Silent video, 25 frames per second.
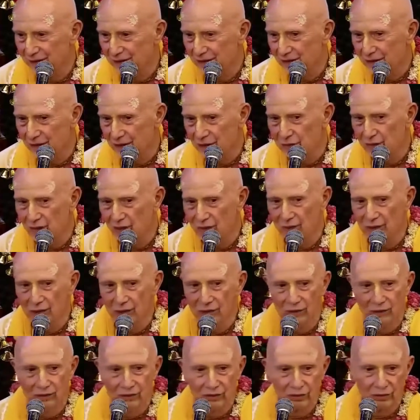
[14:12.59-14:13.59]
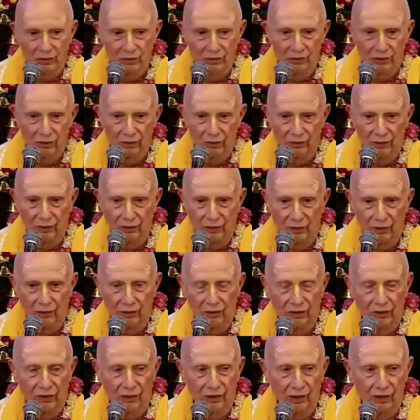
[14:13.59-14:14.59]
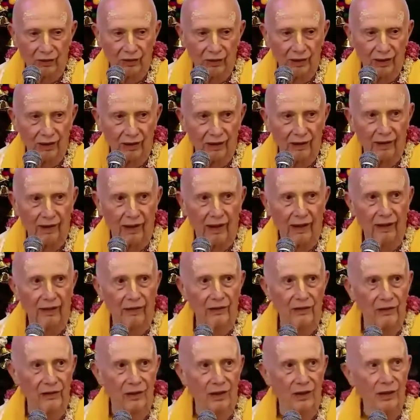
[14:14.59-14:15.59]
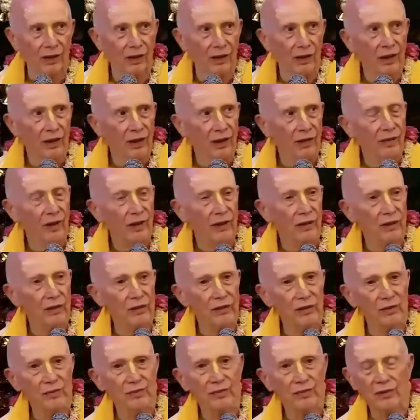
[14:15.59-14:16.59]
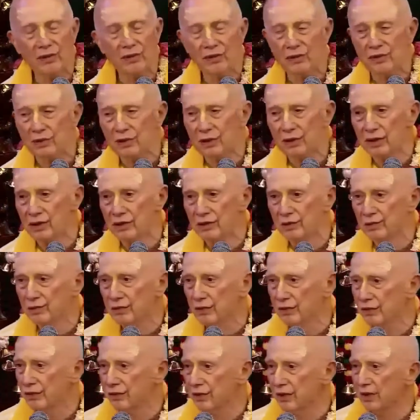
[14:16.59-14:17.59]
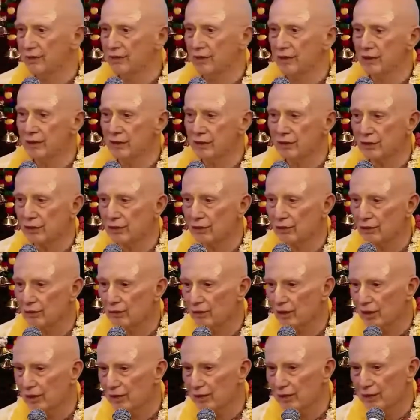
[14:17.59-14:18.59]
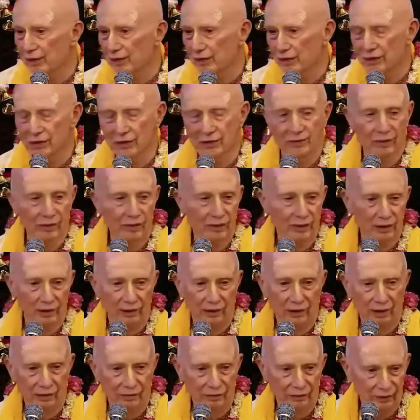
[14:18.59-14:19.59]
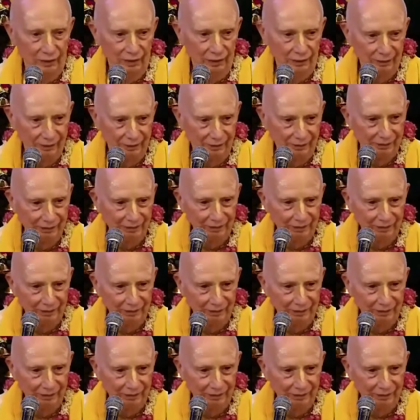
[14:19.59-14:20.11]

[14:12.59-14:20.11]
So that's why we call this world illusionary energy, because it per it's perceived in a certain way which is completely different.